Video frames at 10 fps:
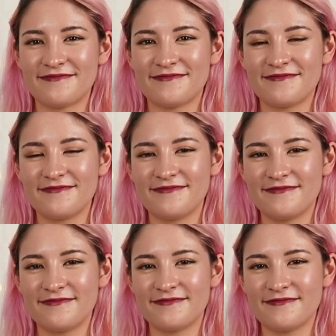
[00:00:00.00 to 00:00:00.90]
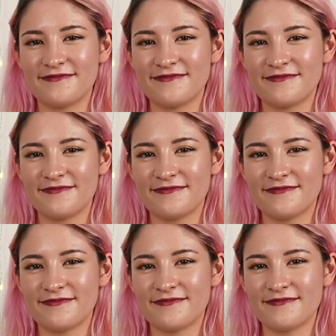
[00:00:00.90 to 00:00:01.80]

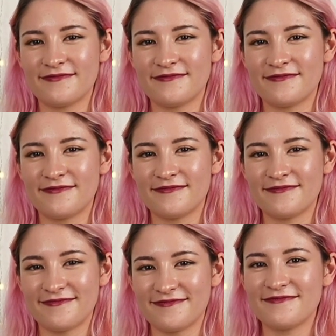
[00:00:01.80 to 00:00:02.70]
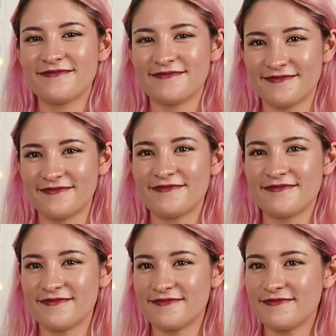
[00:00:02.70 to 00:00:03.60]

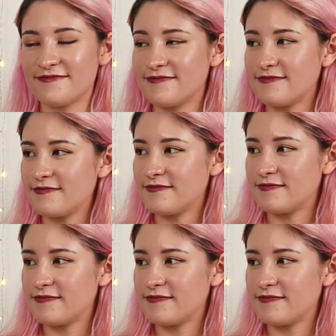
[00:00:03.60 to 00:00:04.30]
The person shown says nothing.